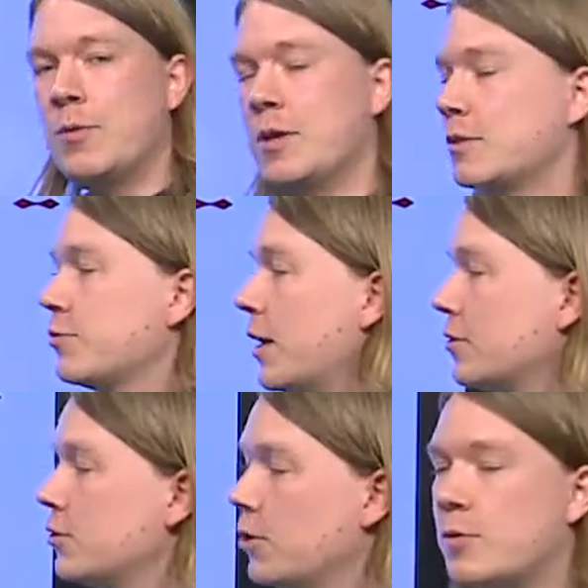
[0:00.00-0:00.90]
we are trying
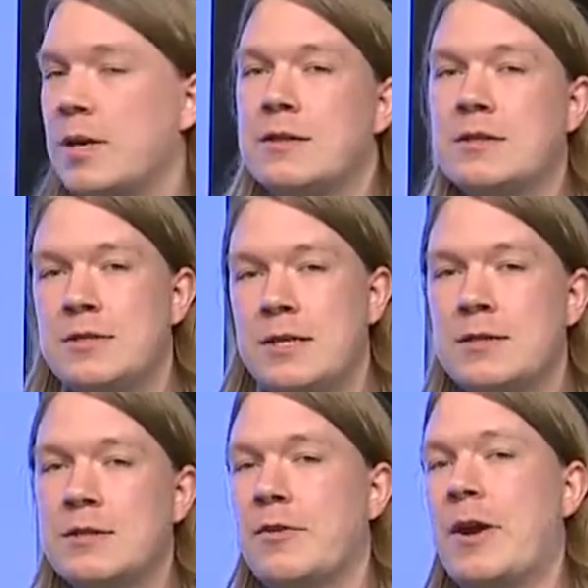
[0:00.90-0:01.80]
to locate the
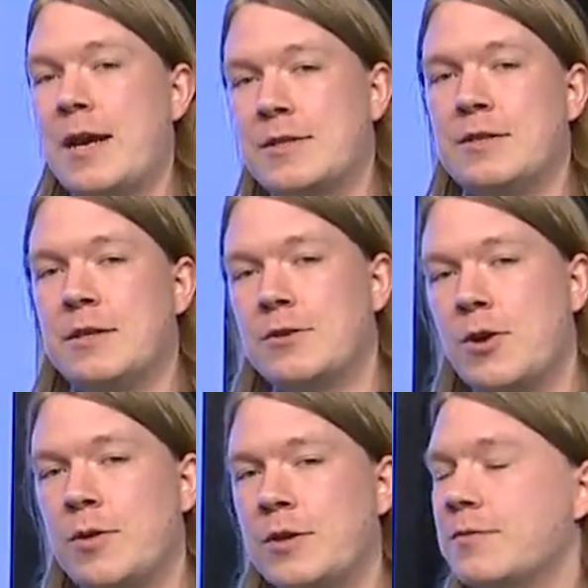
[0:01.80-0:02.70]
genes that are actually
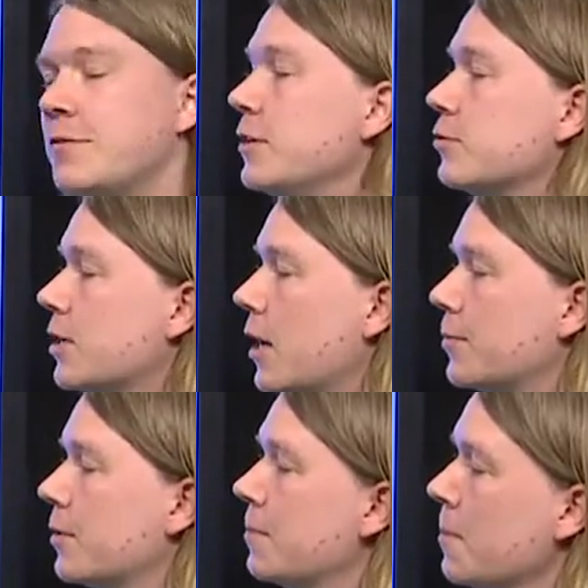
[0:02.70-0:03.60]
encoding the
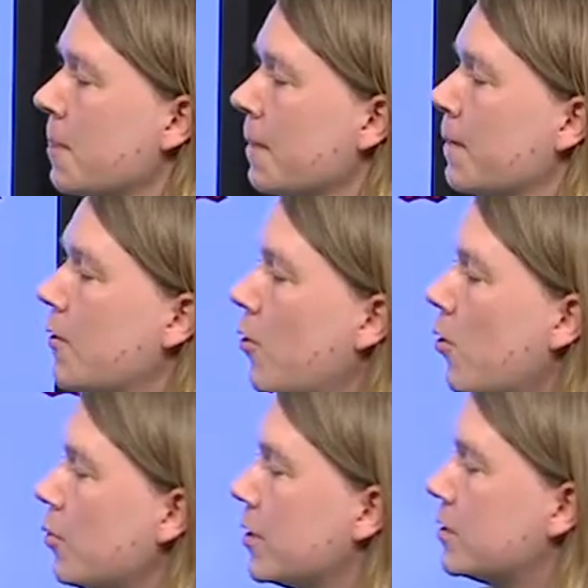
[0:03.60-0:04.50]
phenotype,
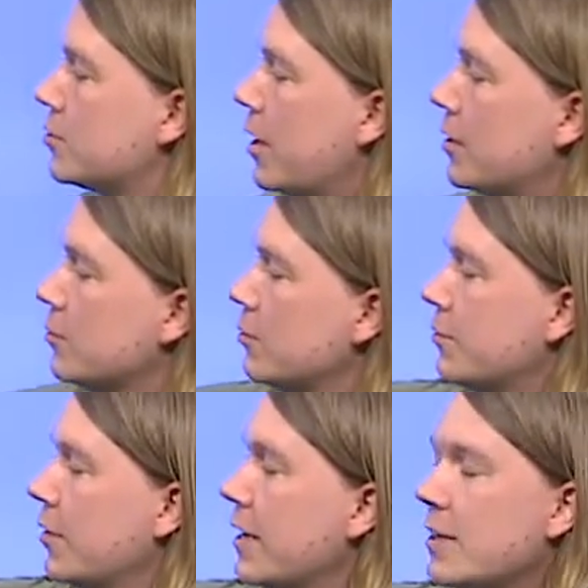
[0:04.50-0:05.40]
or we can try to
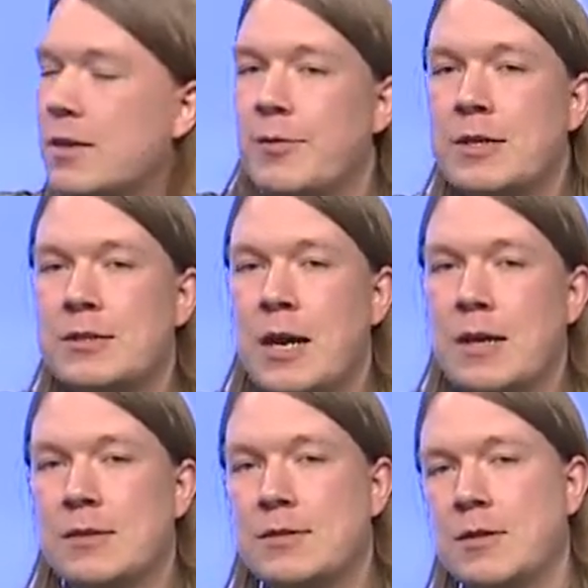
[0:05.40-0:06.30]
look for indirect
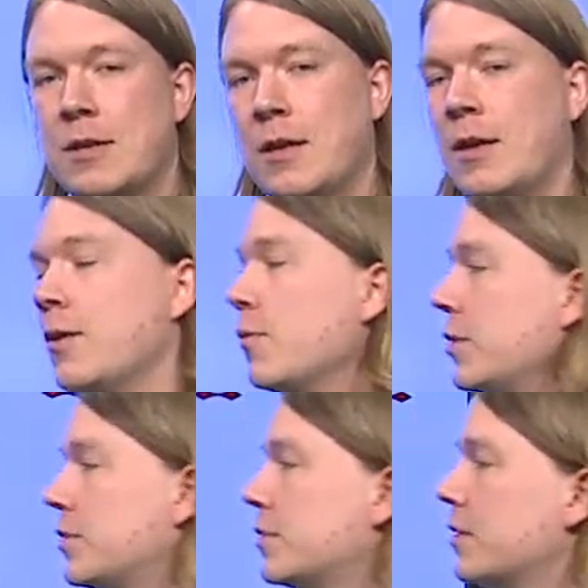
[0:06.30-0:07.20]
targets,
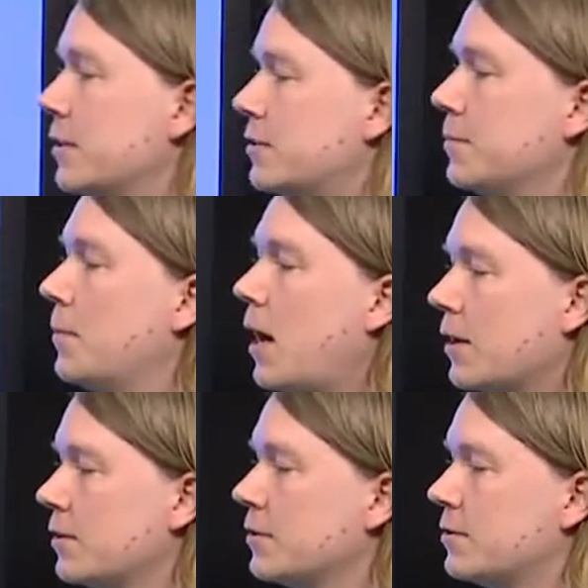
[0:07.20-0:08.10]
which is
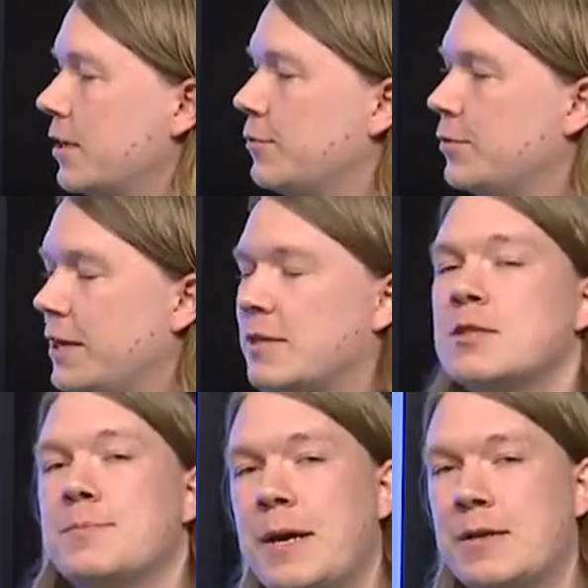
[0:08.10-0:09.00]
markers that we
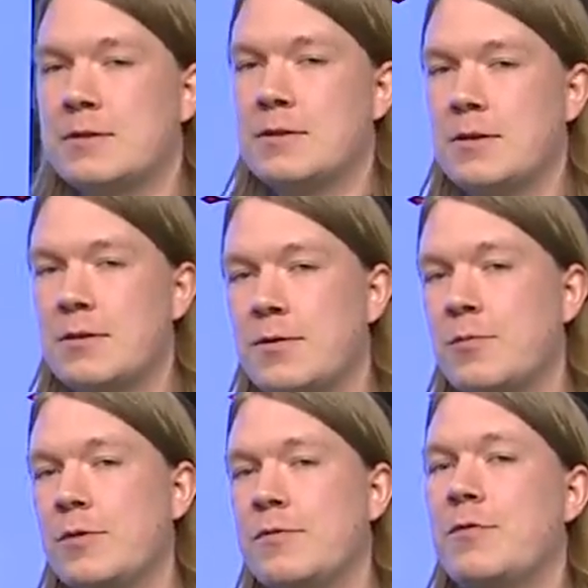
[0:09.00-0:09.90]
expect
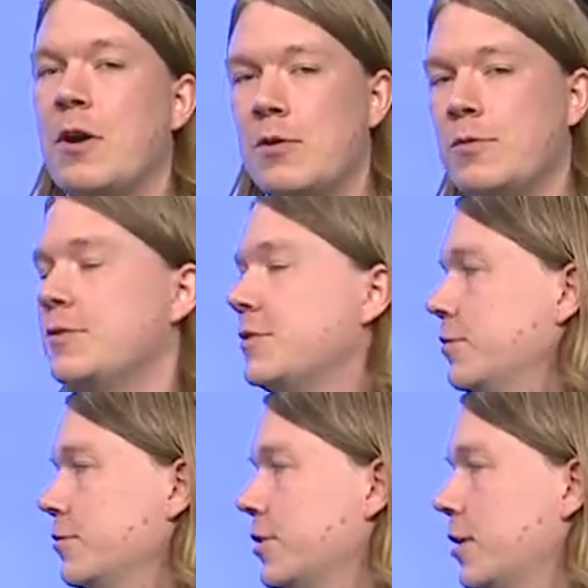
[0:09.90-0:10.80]
will follow the
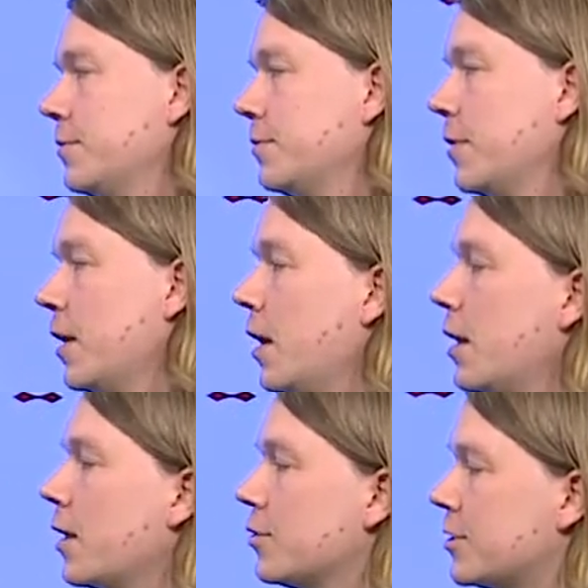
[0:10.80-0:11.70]
serotype.
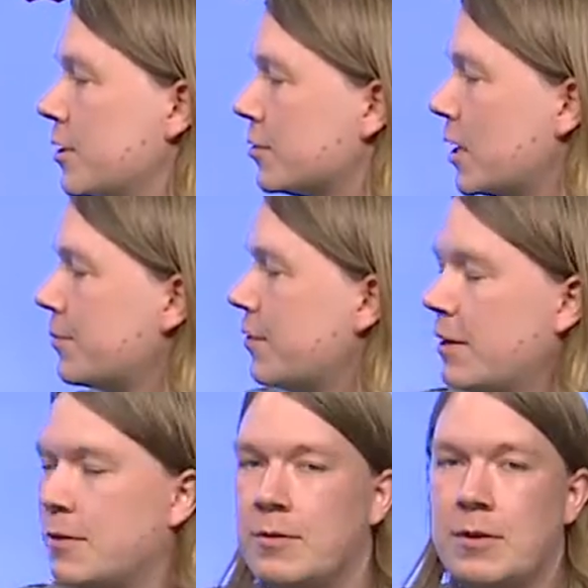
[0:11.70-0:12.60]
Now, serotype
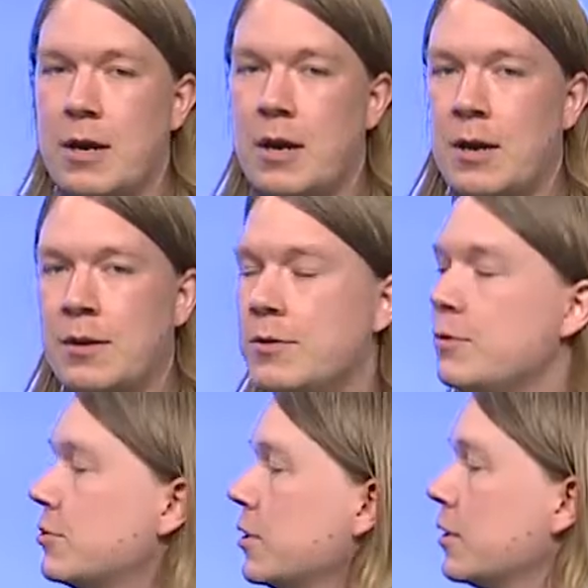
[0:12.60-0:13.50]
finder are
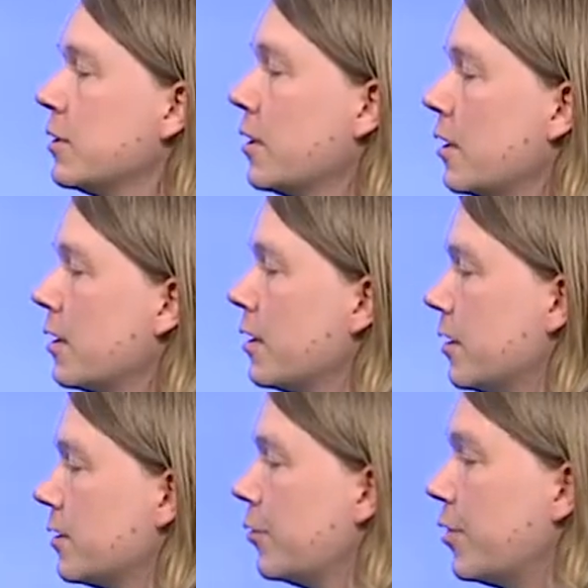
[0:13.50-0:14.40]
using
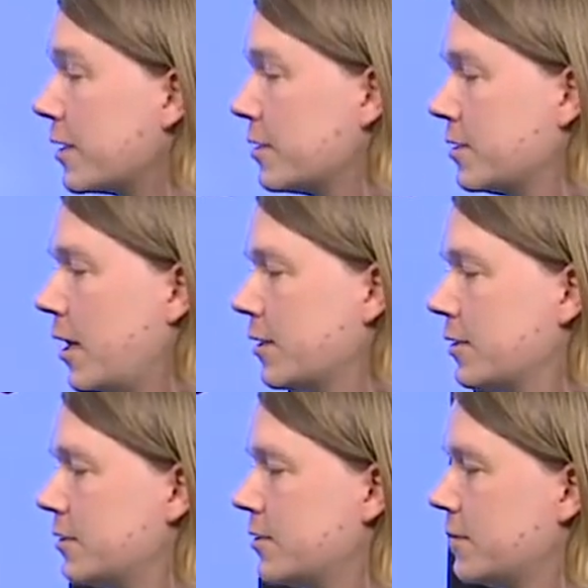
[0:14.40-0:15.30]
direct
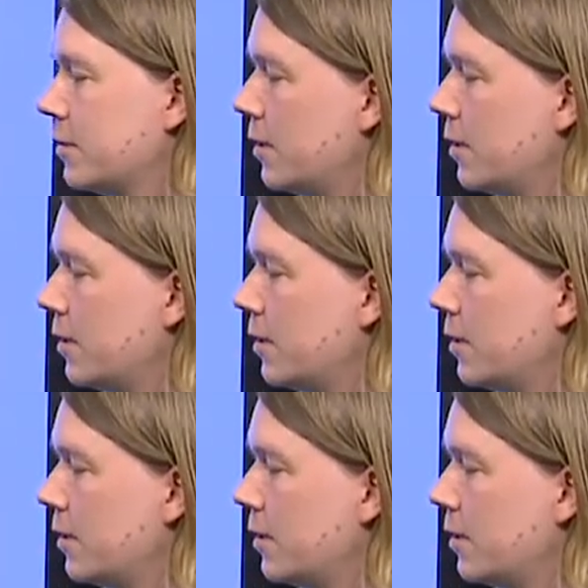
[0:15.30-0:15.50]
targets.